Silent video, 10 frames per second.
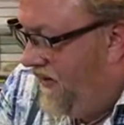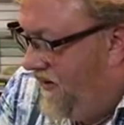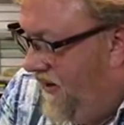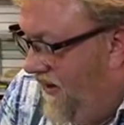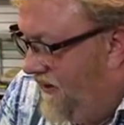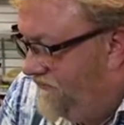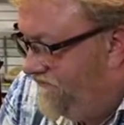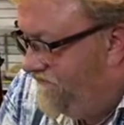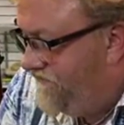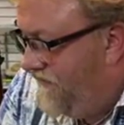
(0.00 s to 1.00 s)
Okay.
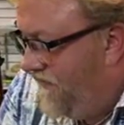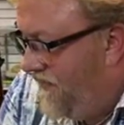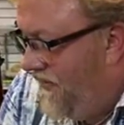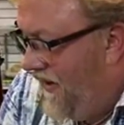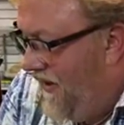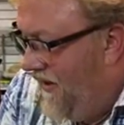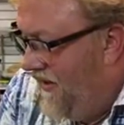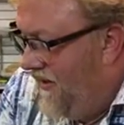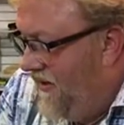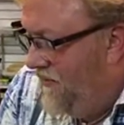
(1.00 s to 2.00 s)

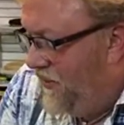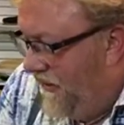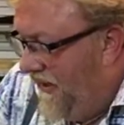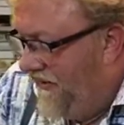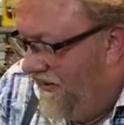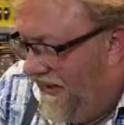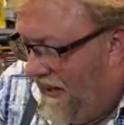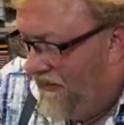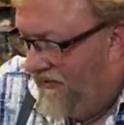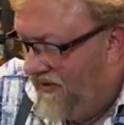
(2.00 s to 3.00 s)
Play the
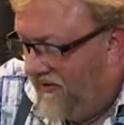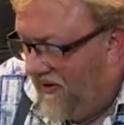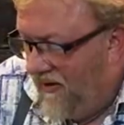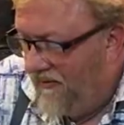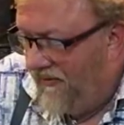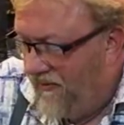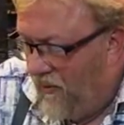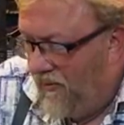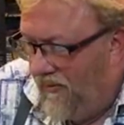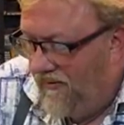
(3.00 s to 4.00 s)
loudest guitar in the store.